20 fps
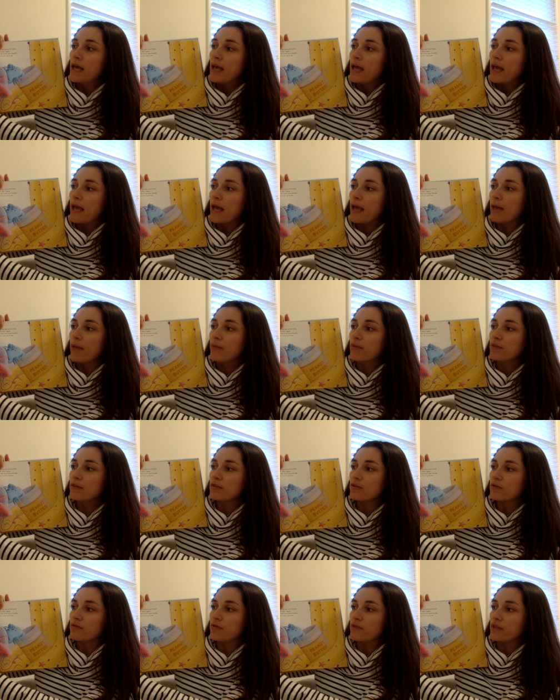Hey,
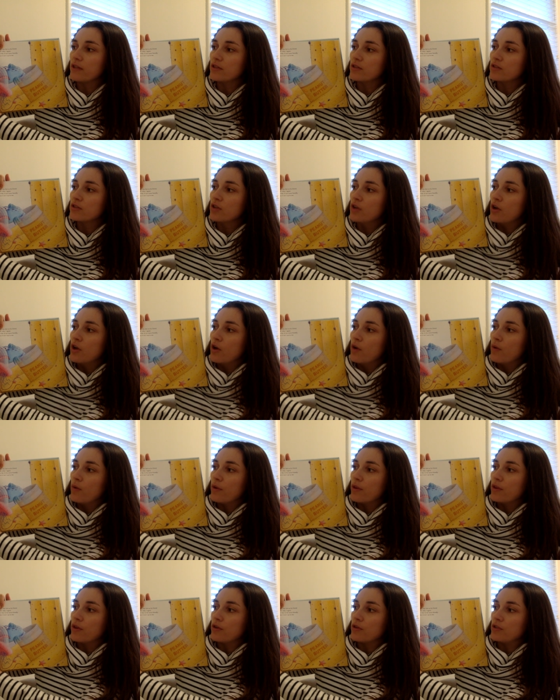Mr. Fish,
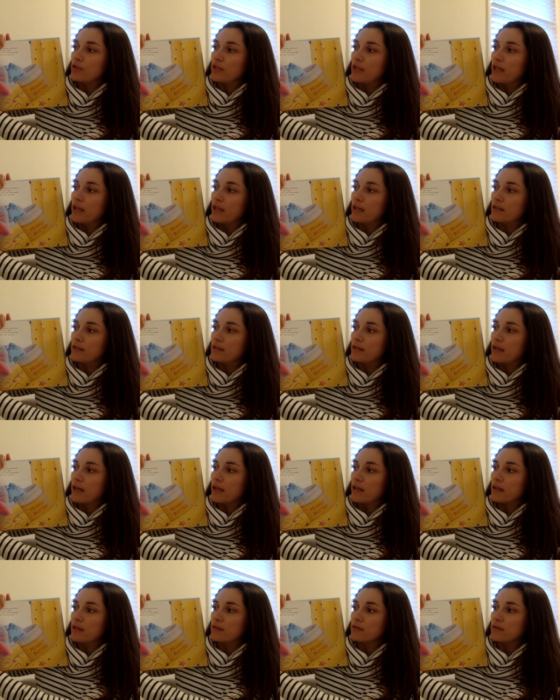with your daily
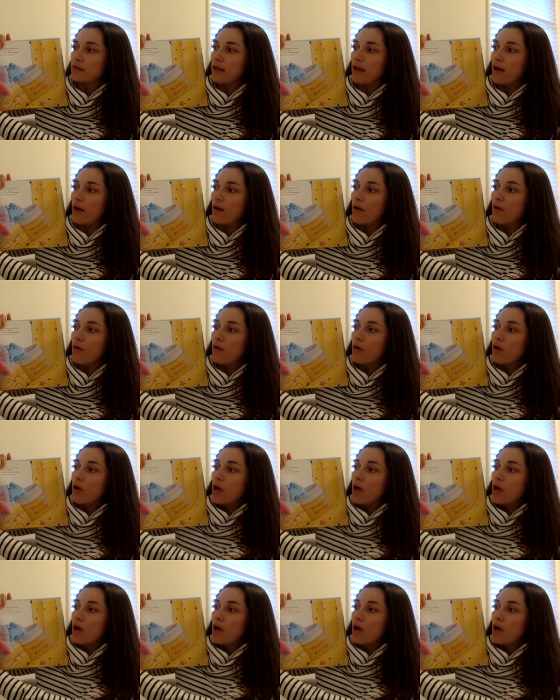scaly scowl,